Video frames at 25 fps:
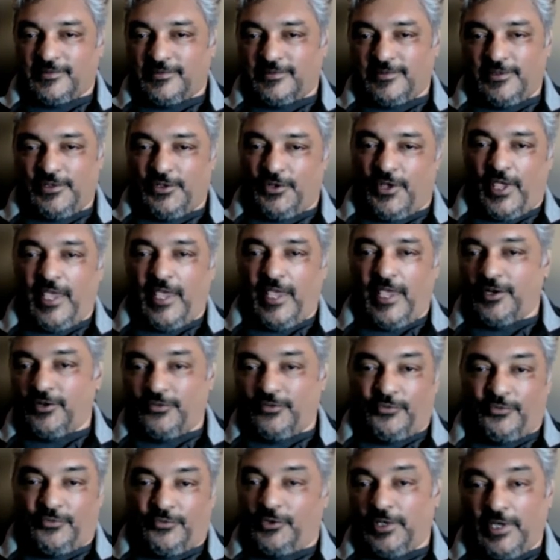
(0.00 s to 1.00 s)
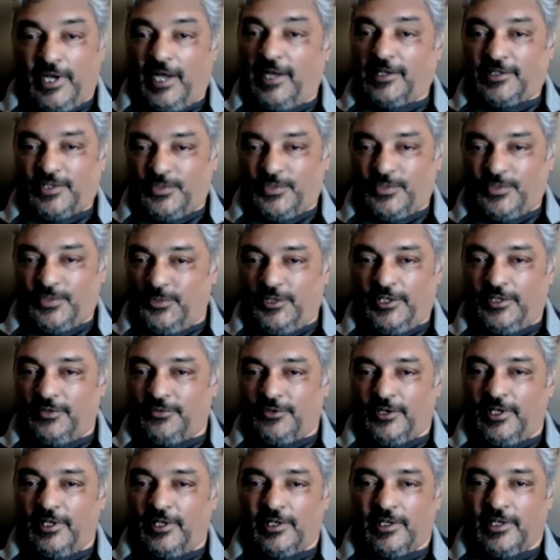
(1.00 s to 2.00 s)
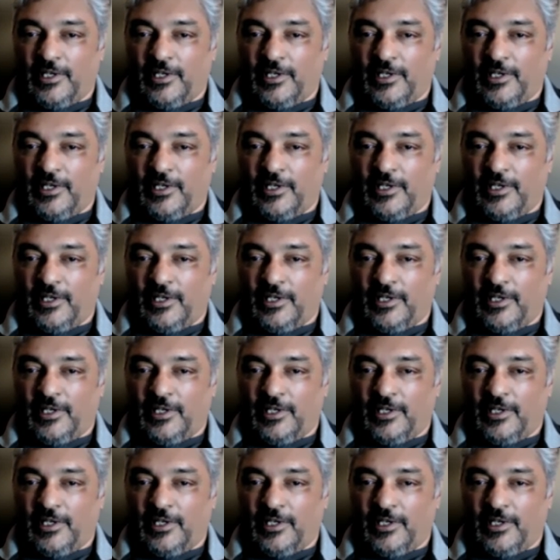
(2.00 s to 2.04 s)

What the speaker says: you can't afford not to be, right?